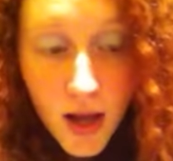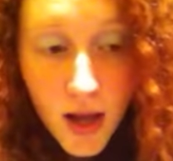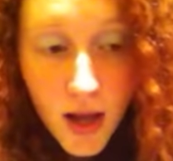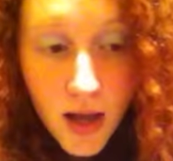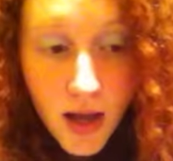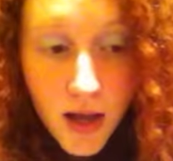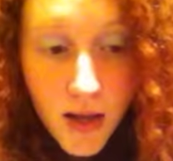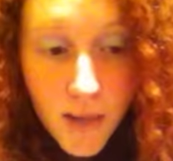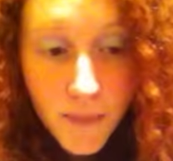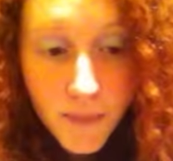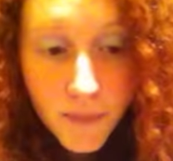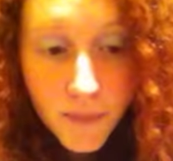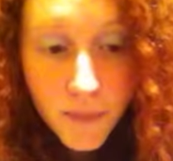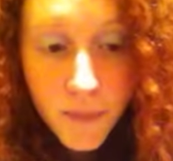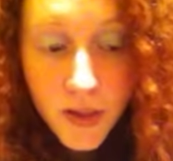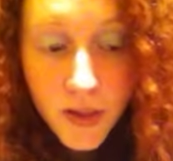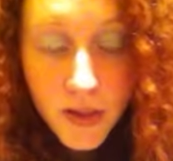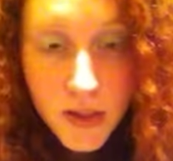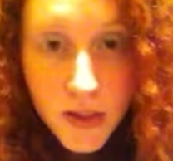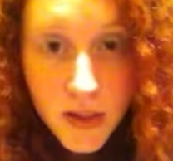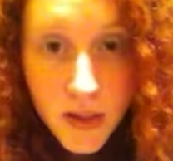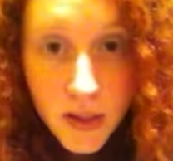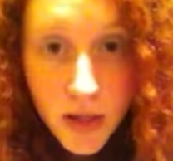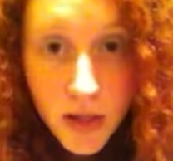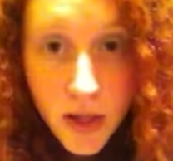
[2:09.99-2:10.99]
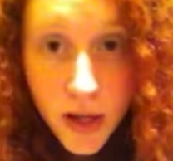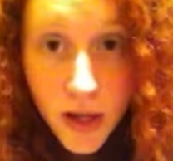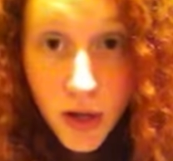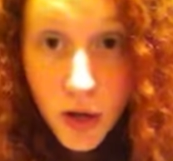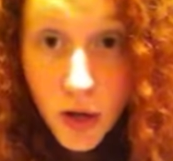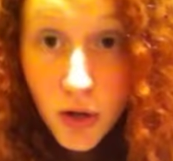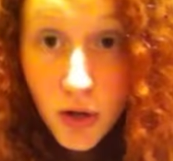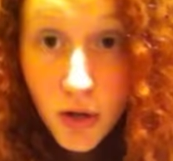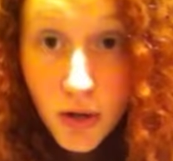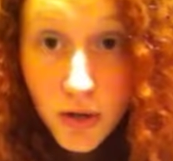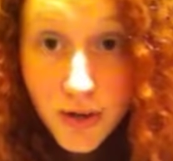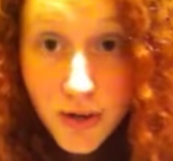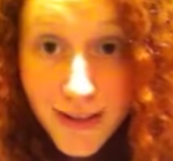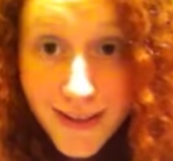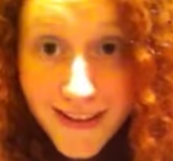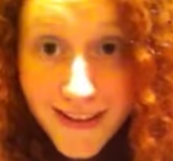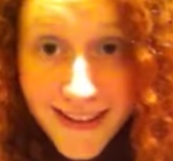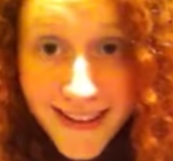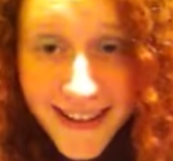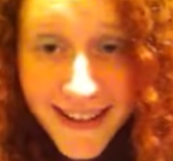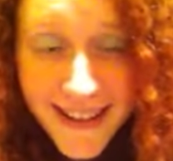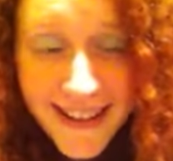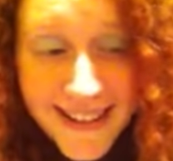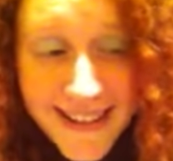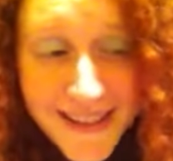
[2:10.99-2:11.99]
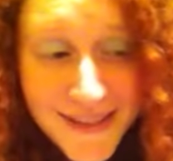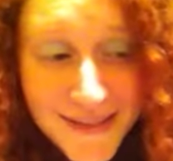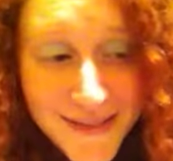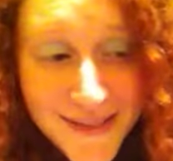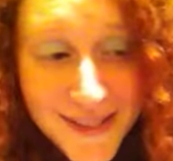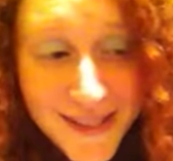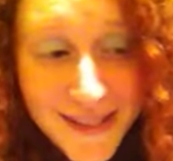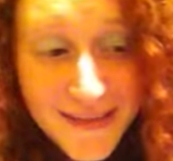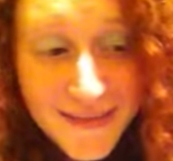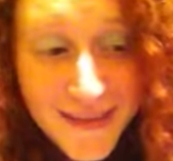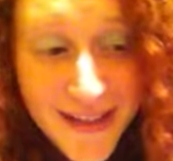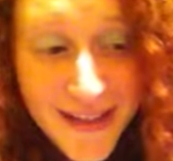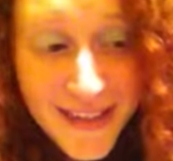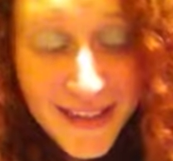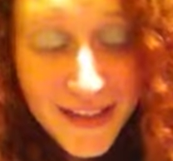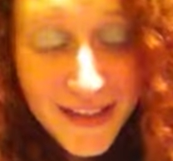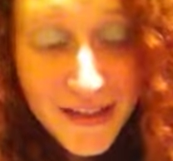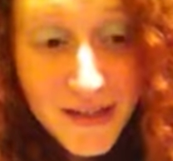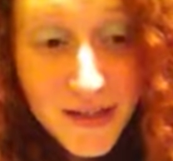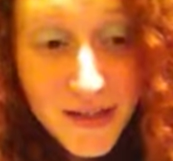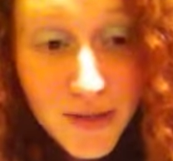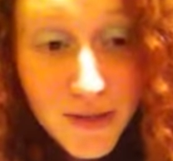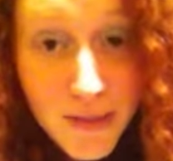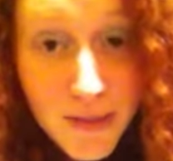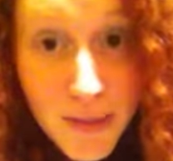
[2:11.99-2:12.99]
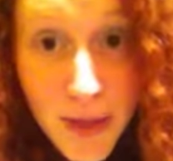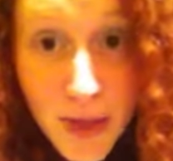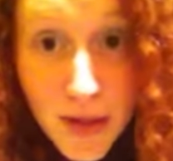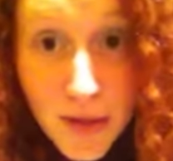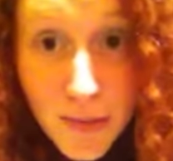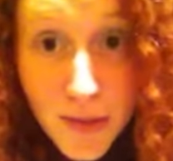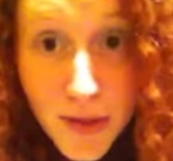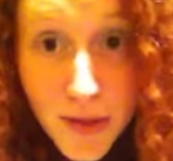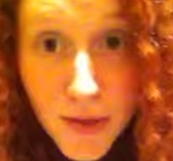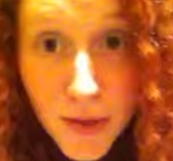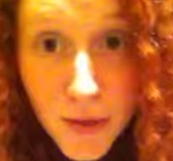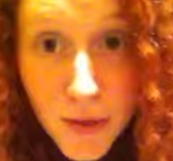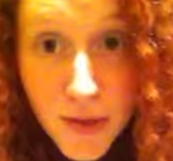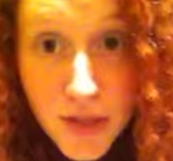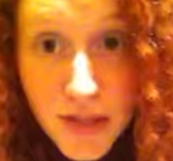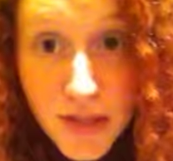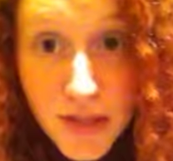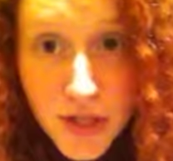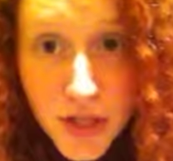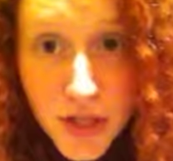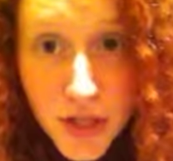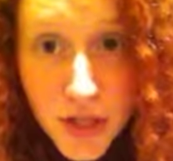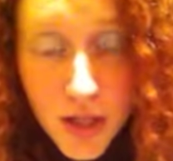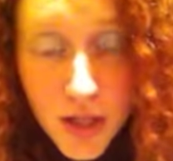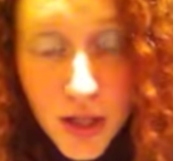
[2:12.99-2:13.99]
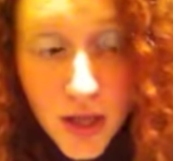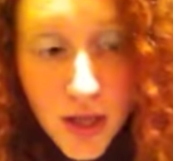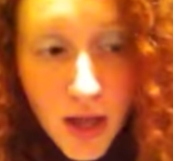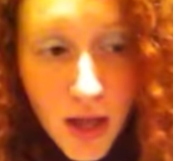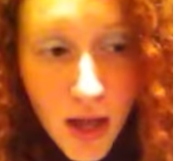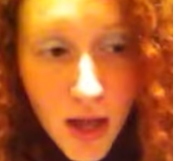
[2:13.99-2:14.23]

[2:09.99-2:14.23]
um, until I heard that this was going to be in there, so tomorrow I'm going to go audition.